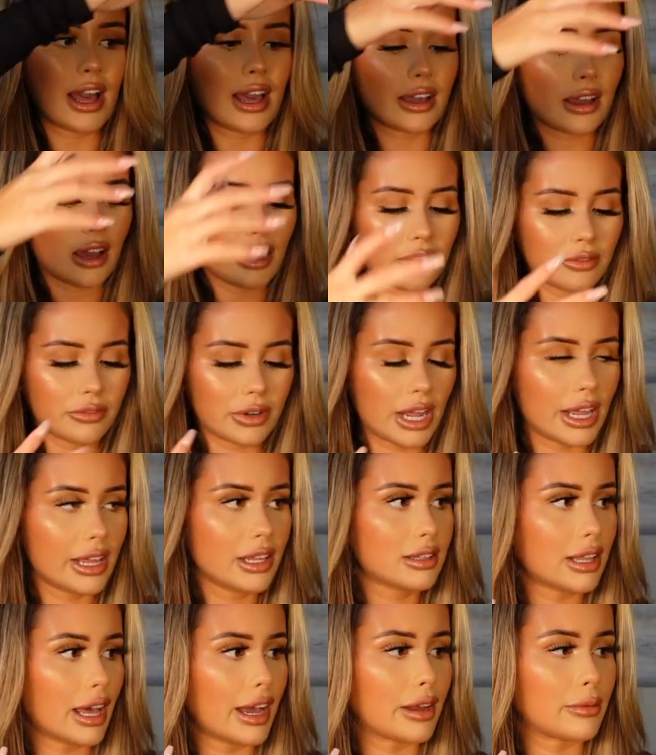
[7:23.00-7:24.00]
I kind of
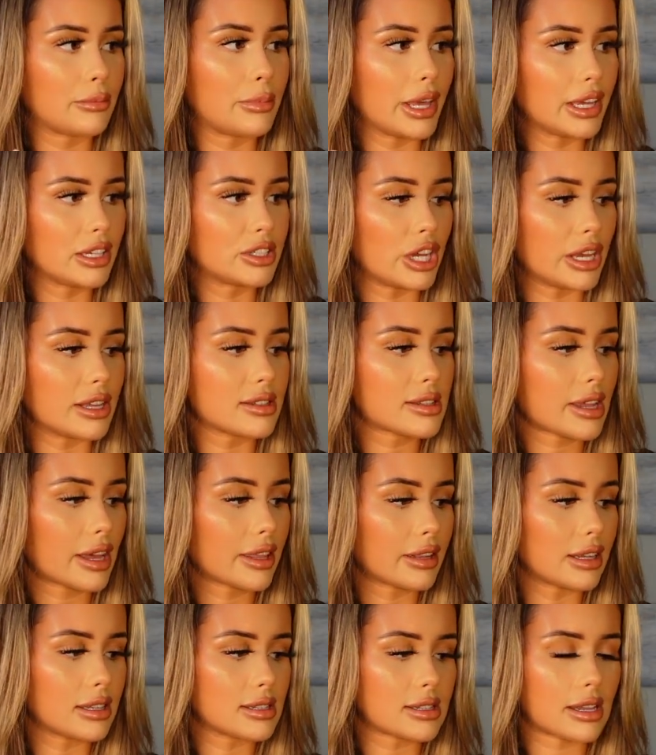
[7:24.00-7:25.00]
need like big jeans like
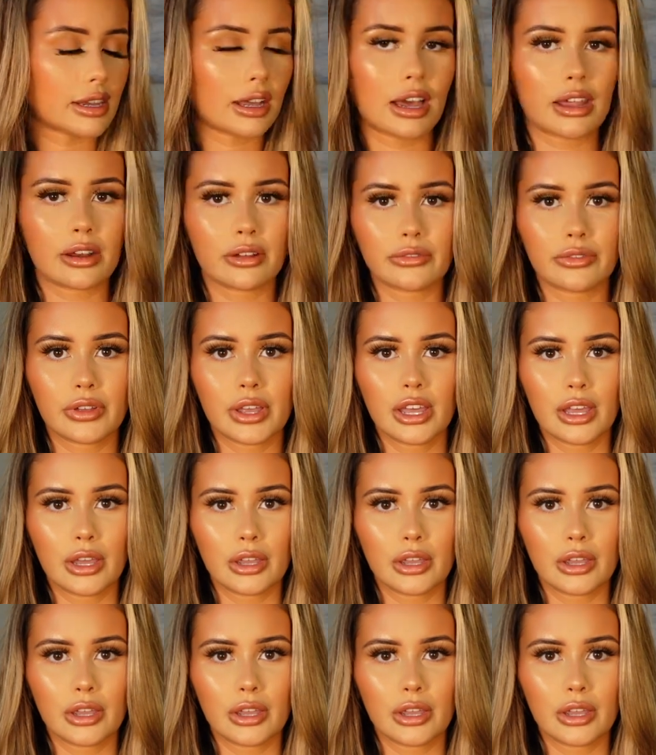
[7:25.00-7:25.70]
this that kind of,